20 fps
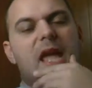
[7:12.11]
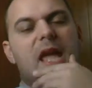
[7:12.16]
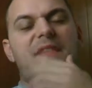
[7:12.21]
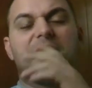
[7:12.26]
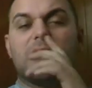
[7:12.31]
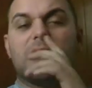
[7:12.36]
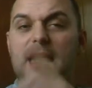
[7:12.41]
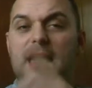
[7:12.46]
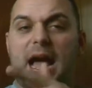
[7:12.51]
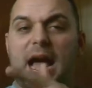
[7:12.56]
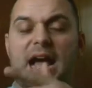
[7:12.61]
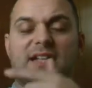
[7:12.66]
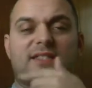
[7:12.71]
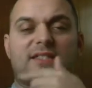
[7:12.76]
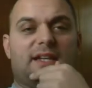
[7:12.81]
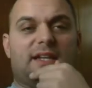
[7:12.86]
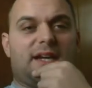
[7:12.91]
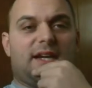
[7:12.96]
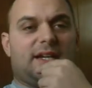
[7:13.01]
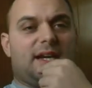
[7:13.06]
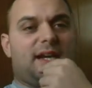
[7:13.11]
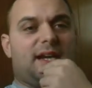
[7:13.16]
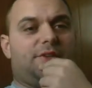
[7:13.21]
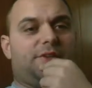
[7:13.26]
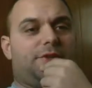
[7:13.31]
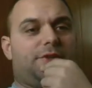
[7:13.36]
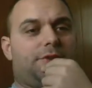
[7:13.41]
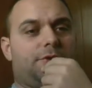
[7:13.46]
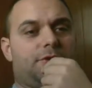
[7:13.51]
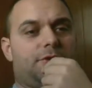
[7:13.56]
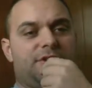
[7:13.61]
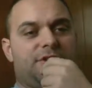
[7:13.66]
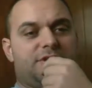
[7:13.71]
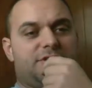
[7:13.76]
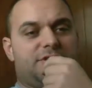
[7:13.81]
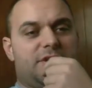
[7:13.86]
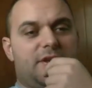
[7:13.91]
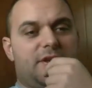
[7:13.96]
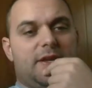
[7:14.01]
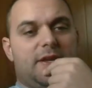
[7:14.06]
The last thing I got to do
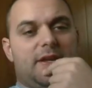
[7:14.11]
is,